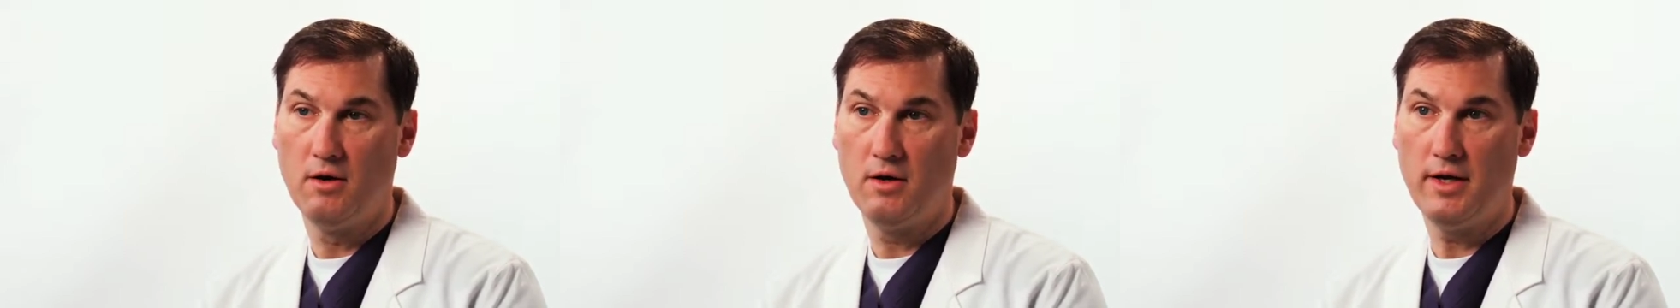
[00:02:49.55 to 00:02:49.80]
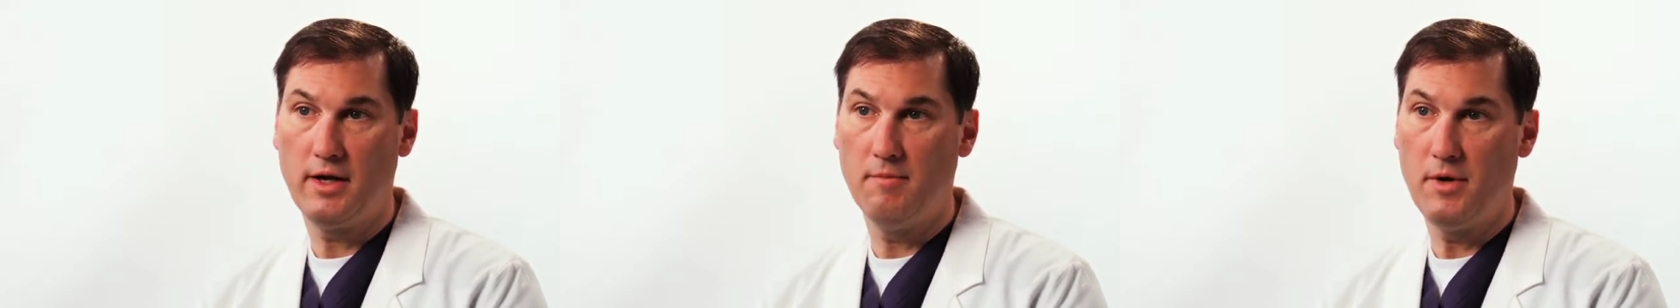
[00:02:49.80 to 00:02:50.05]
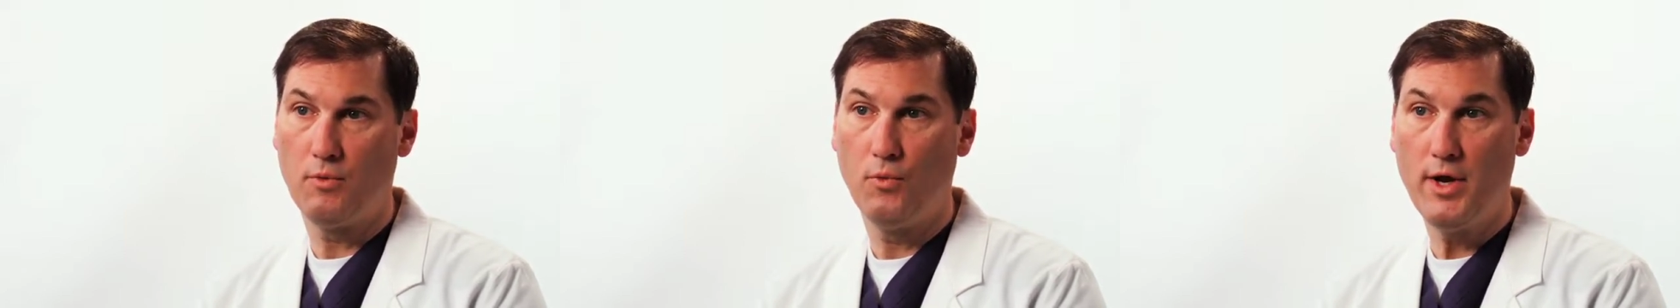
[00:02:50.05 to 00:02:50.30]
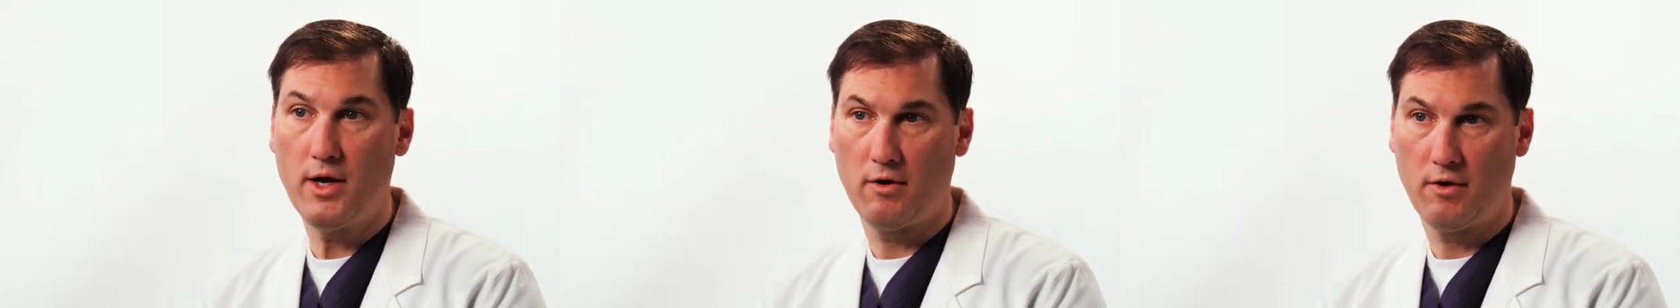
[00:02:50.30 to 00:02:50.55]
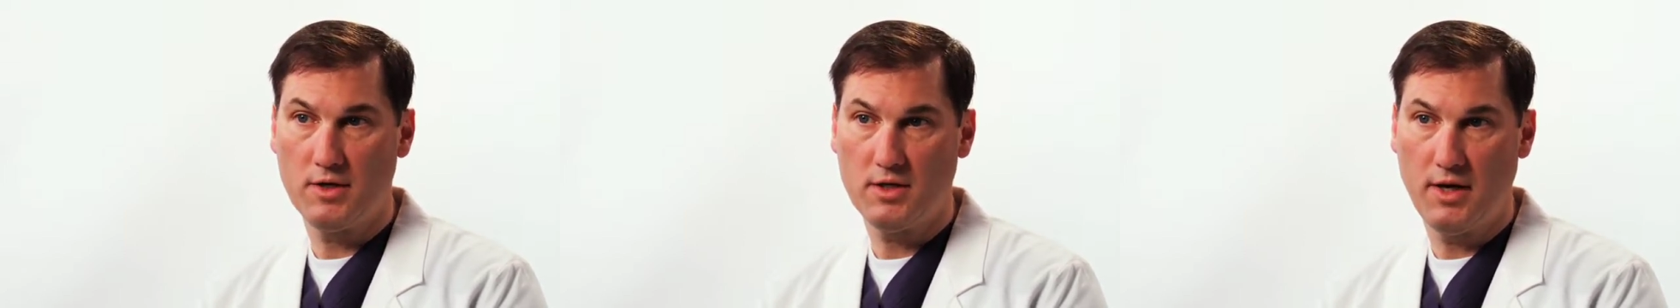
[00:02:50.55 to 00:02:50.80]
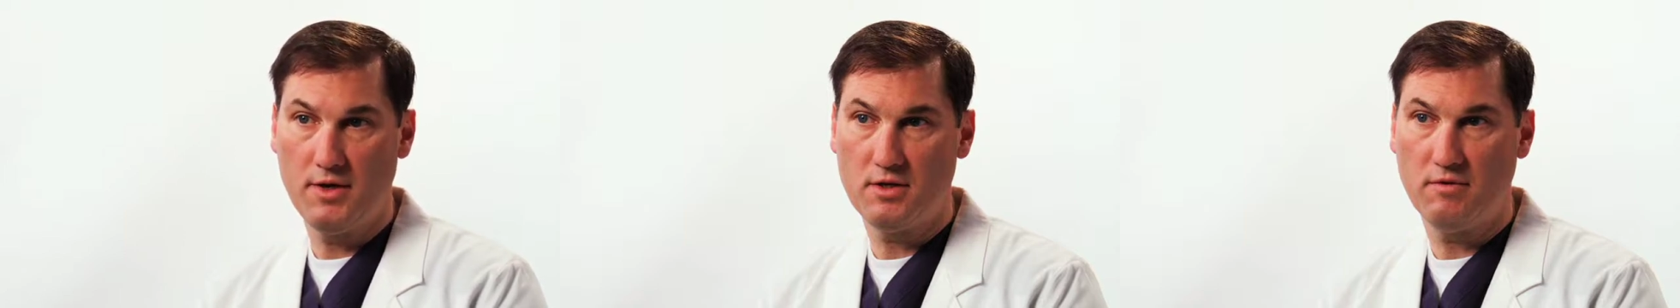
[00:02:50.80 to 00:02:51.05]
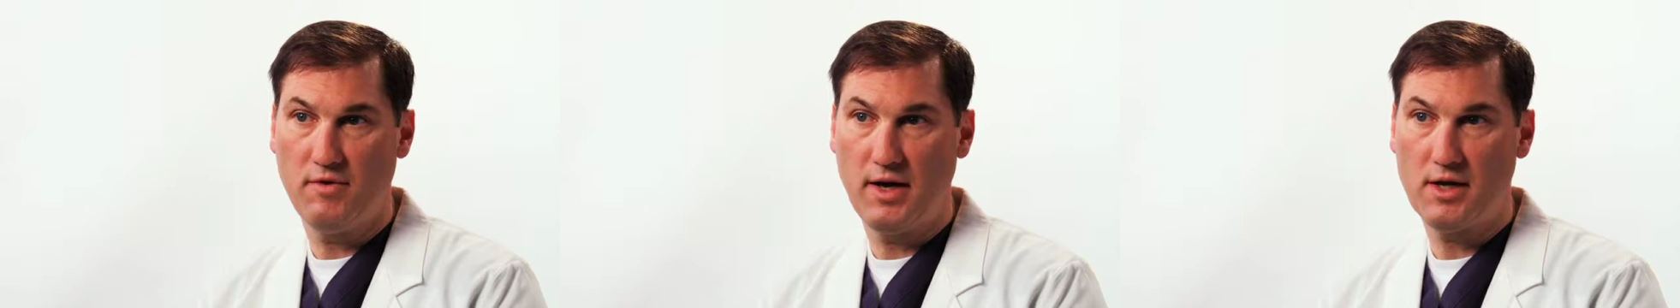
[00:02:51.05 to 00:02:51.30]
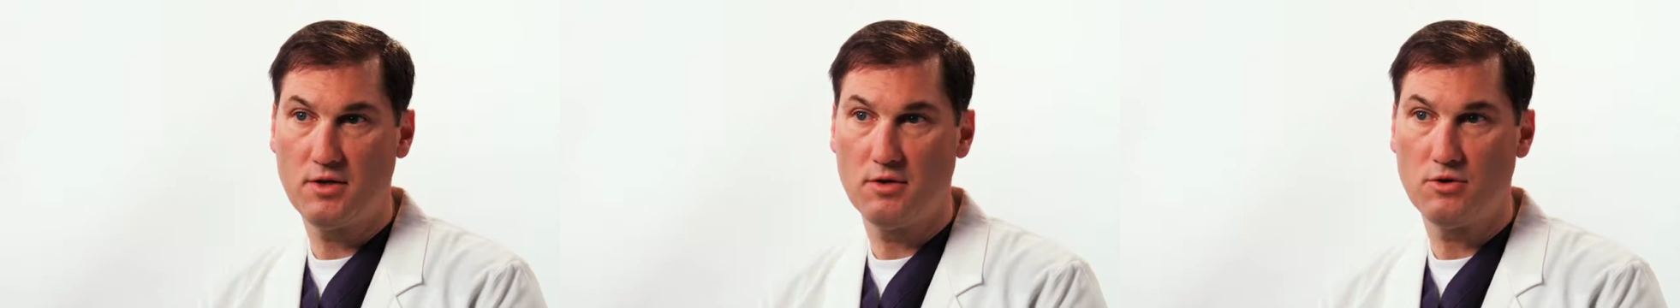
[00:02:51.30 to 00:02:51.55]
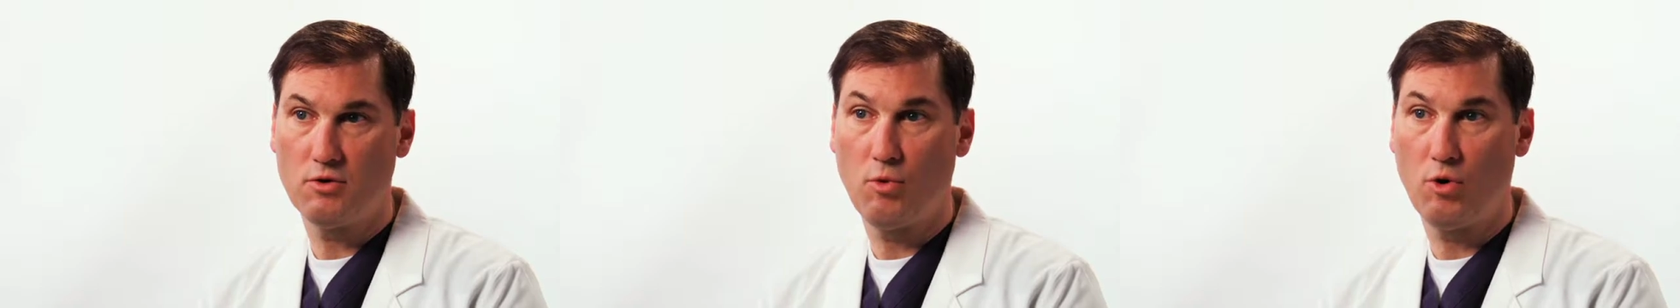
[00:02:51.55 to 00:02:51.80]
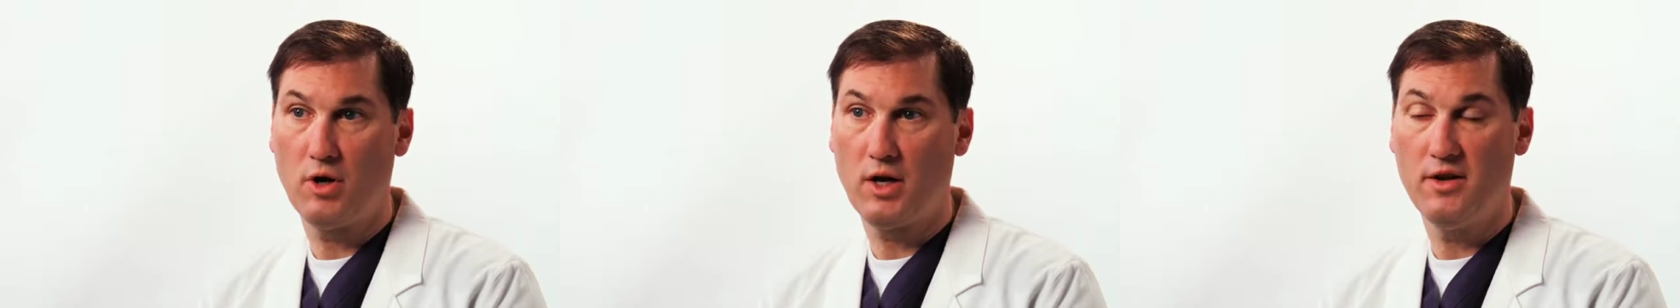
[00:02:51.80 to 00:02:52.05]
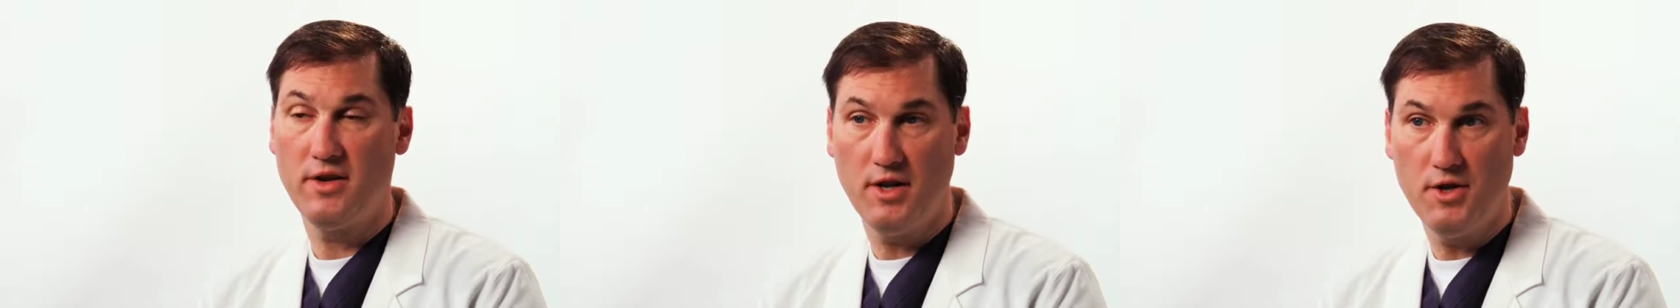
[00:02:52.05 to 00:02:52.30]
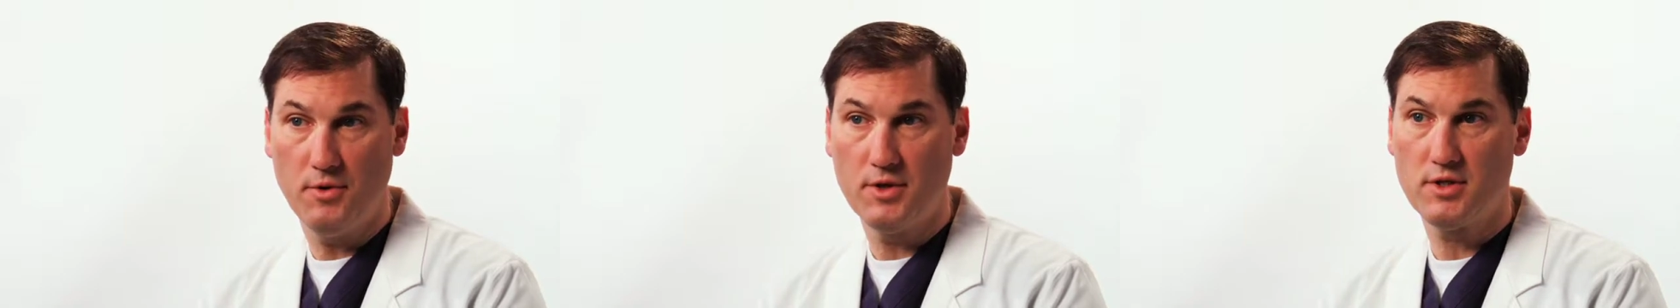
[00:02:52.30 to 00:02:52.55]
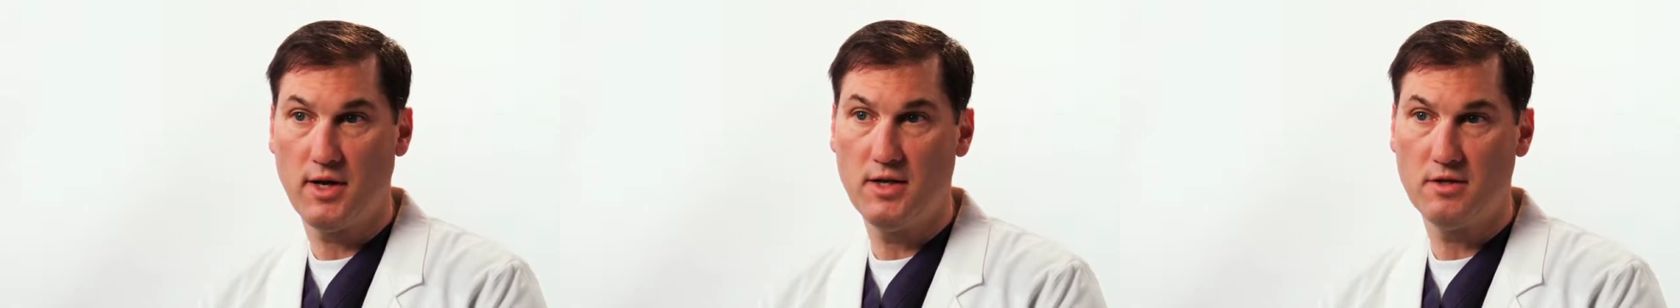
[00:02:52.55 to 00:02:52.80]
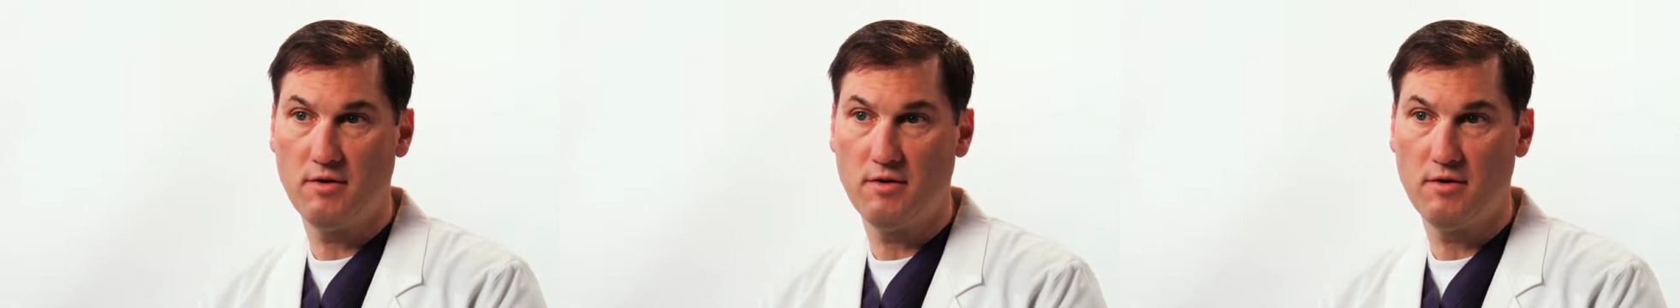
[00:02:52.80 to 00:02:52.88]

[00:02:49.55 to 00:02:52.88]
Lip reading: It can be recurrent sinus infections or more a continuous sinus